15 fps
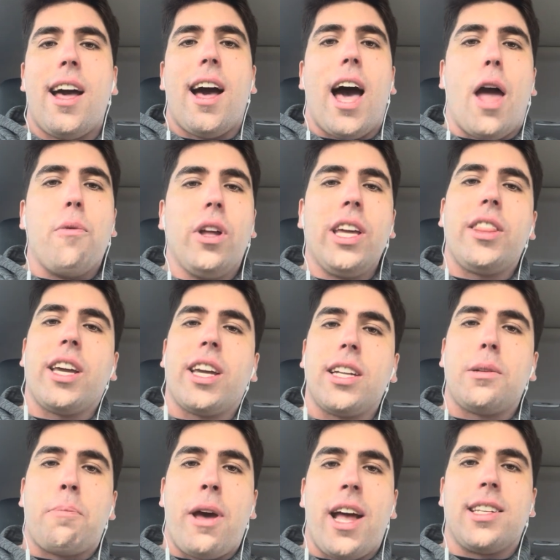I really think it
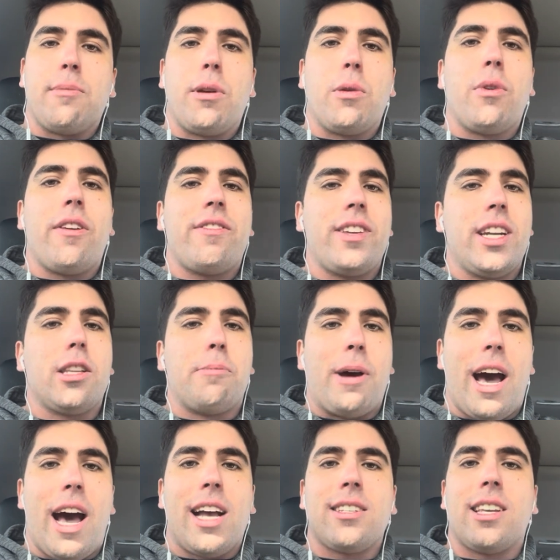depends. I mean, we've seen in the
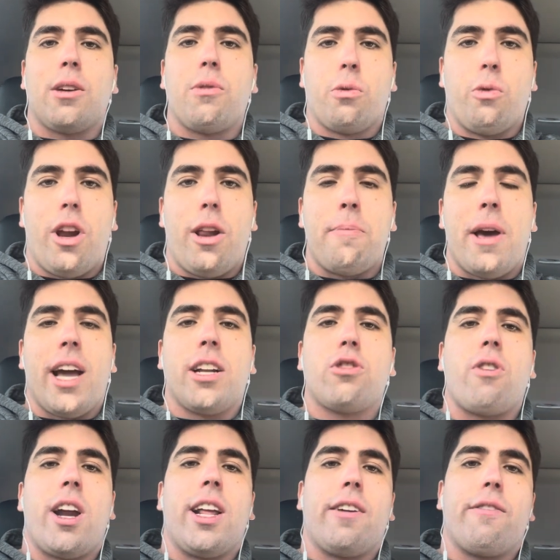past, like with Winnipeg
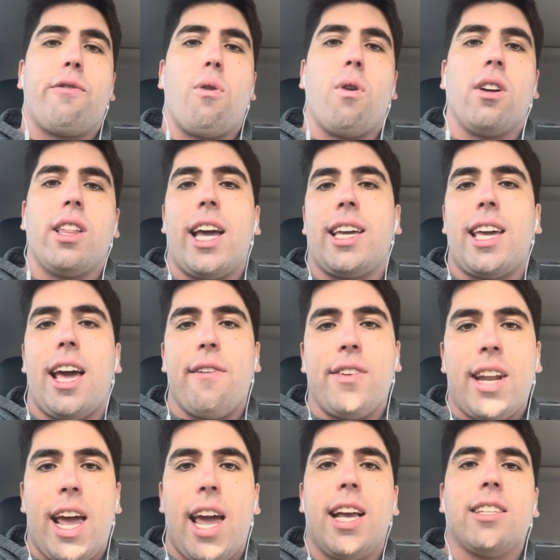trading for like Kevin
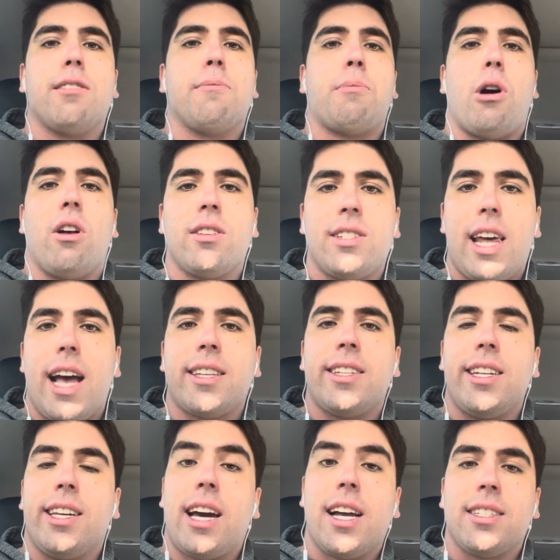Hayes and Paul
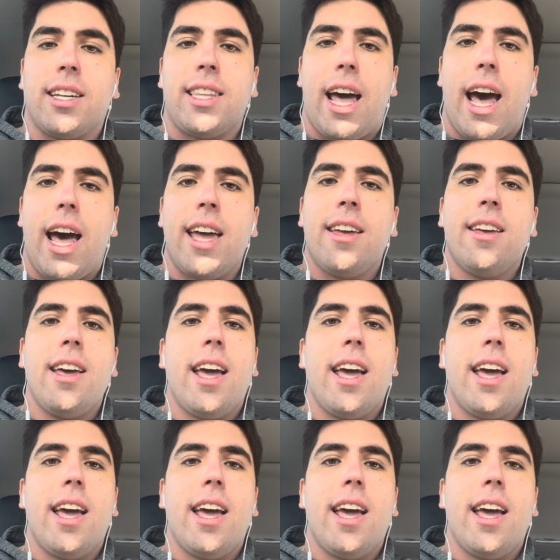Stastny, guys like that,